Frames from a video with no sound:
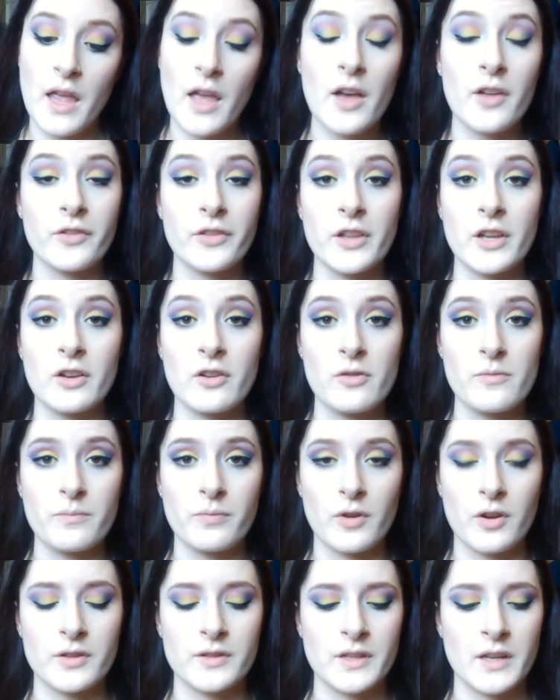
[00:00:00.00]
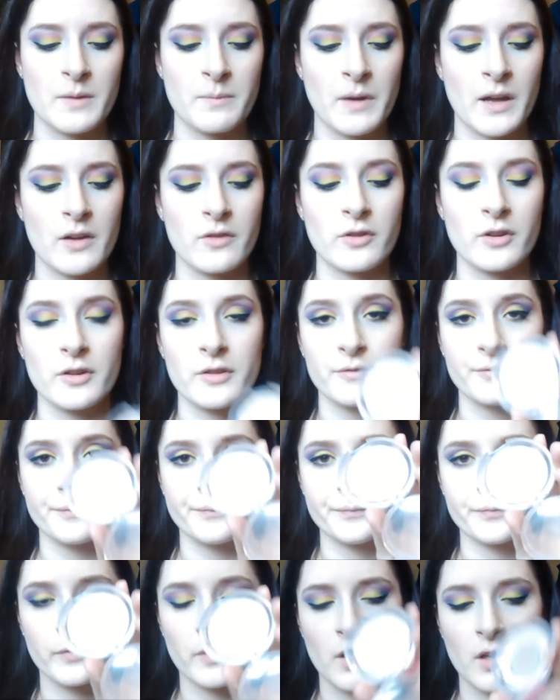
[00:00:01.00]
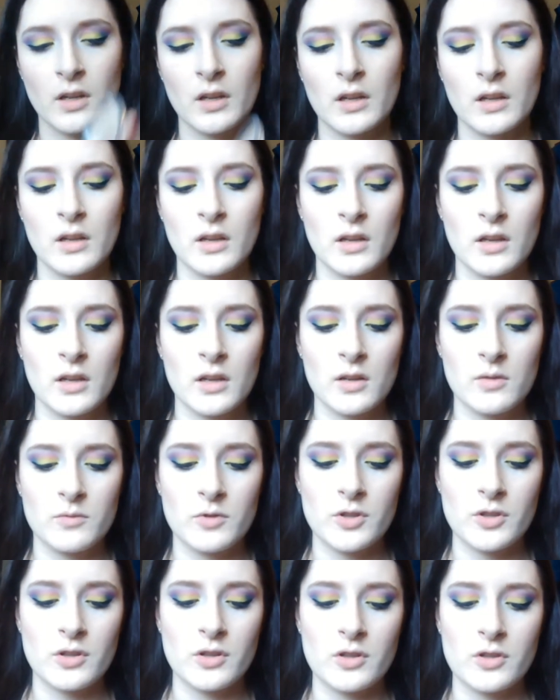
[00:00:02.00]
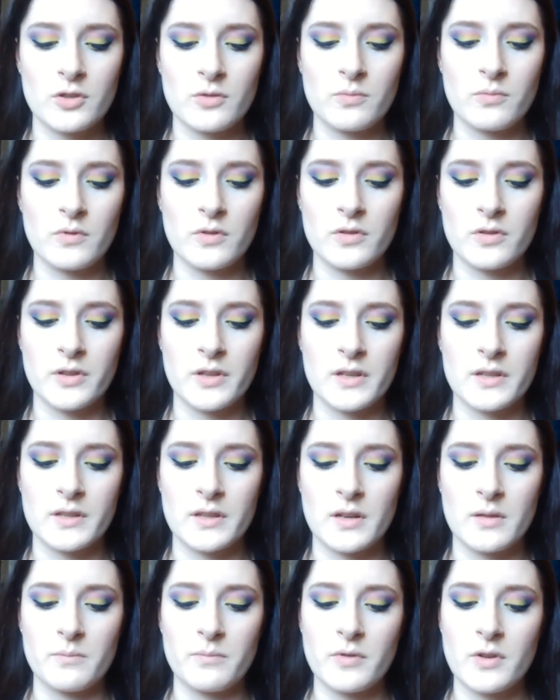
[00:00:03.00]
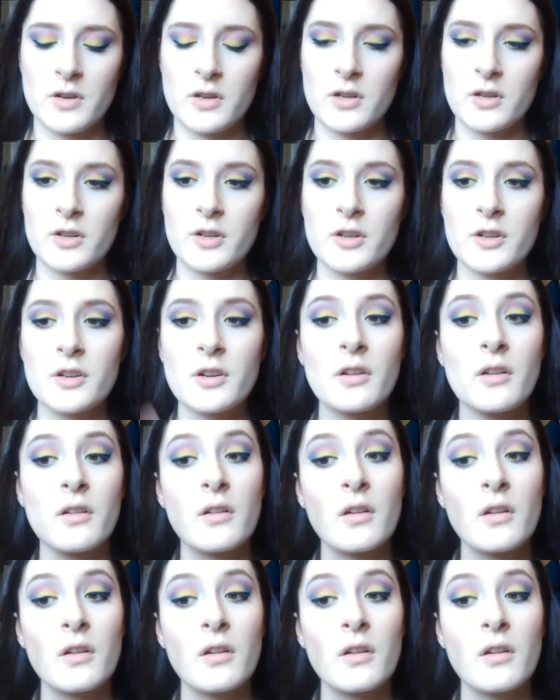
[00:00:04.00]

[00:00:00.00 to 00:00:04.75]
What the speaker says: Healthy Glow Bronzing Powder. I'm just going to swirl this in a brush.